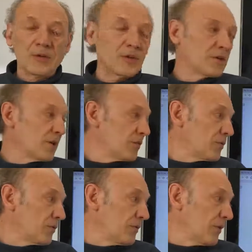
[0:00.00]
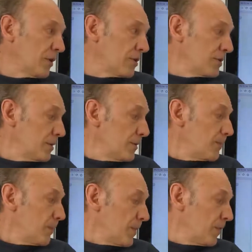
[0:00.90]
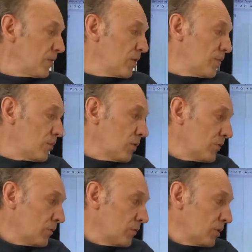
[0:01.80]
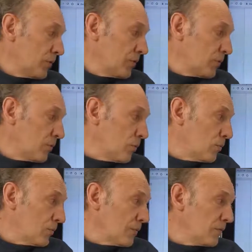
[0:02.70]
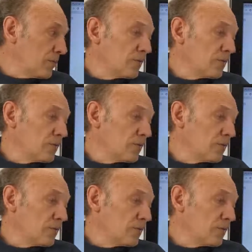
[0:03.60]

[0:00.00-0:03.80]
And as the result, the number of units rose,